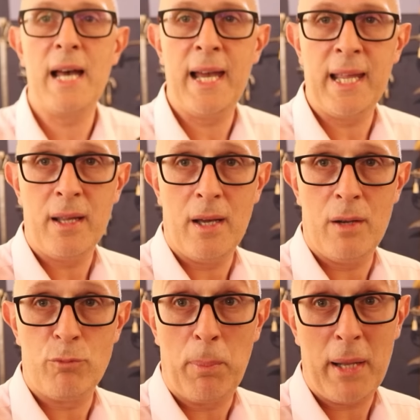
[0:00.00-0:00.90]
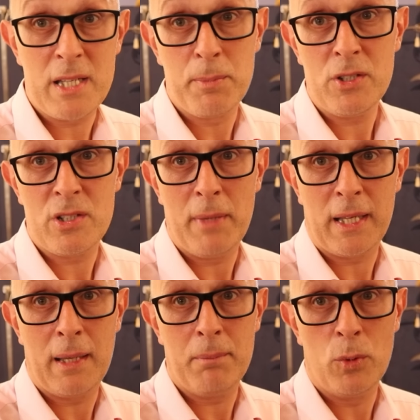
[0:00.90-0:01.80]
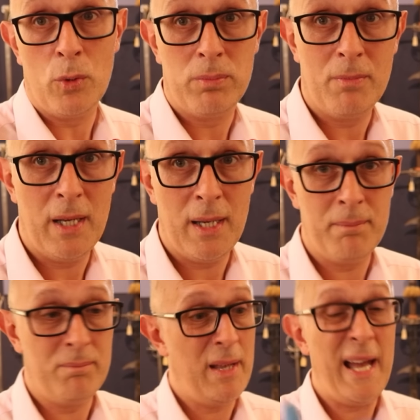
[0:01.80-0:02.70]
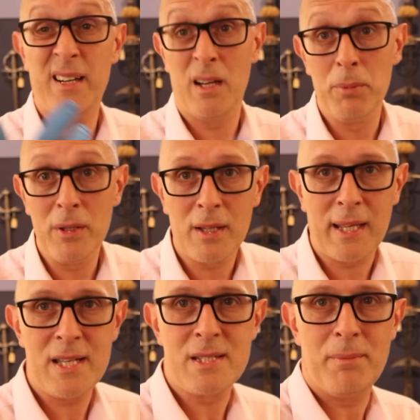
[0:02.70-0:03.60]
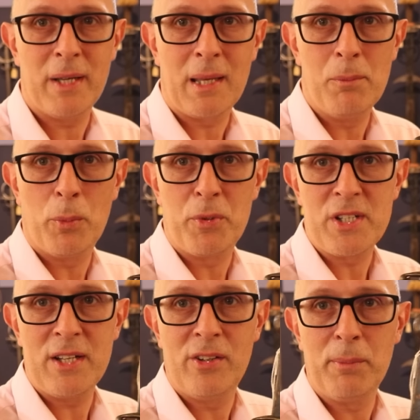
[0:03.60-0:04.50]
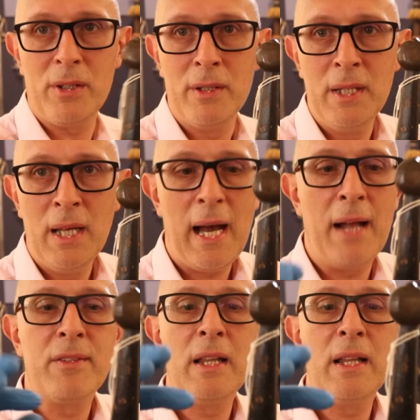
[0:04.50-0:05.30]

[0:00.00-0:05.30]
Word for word: a uh, replacement to make it more um, handleable, I guess, and make it more presentable. And